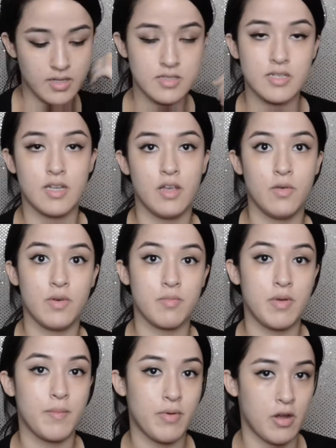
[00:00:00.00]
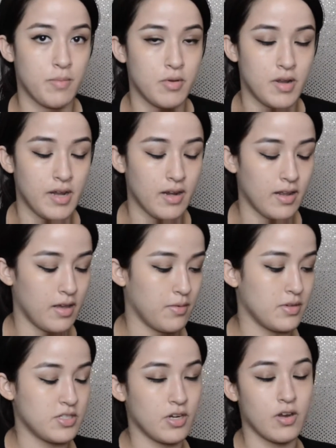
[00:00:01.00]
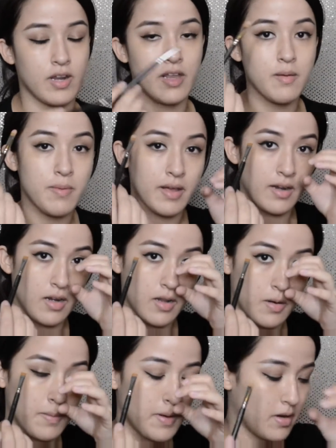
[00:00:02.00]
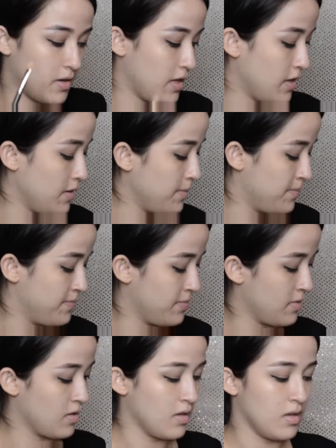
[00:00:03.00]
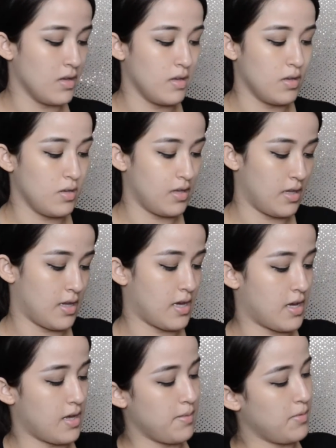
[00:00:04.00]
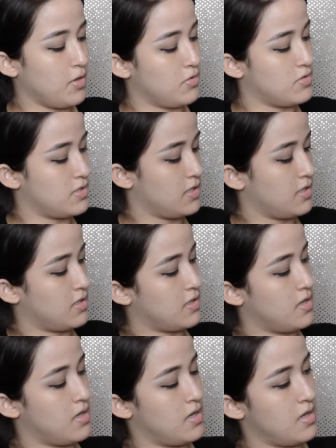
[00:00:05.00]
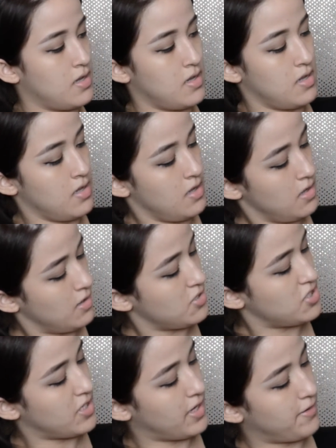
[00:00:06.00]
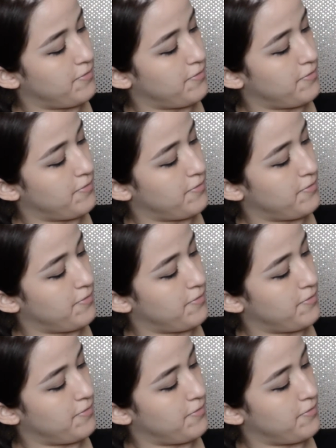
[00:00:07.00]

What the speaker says: continue with my brow bone highlight, which I already applied a little bit on here. I'm using the shade